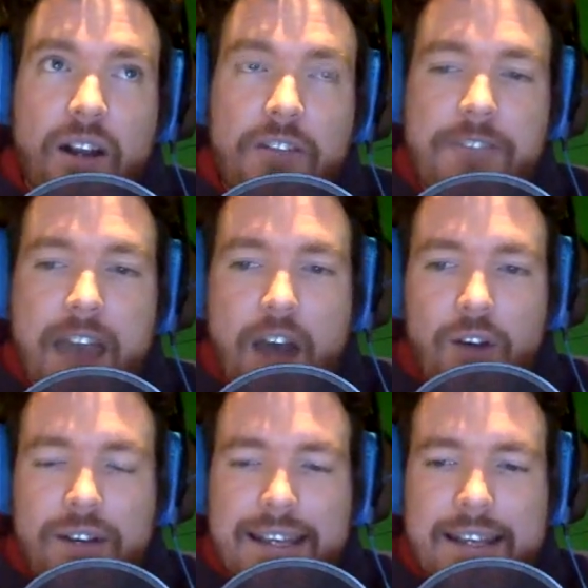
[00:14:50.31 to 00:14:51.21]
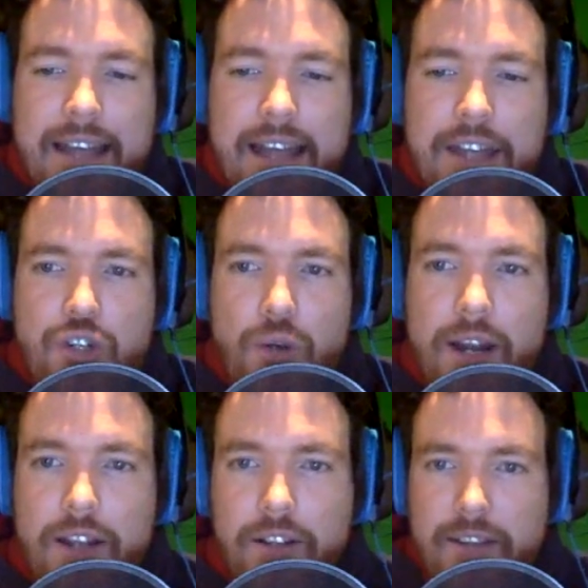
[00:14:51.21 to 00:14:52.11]
found in a
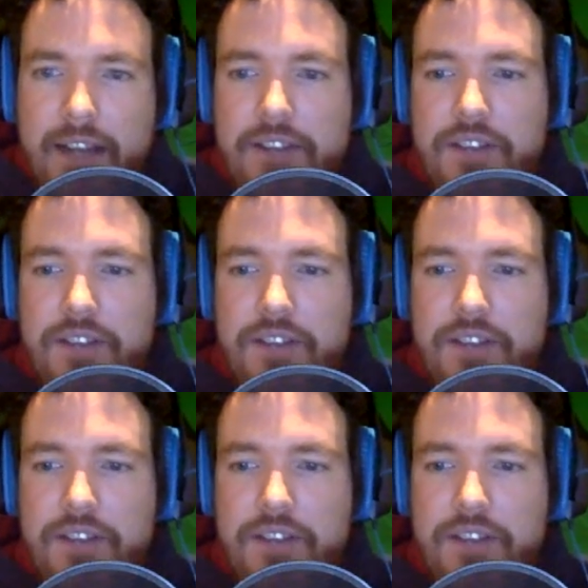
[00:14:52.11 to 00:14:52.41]
trailer that is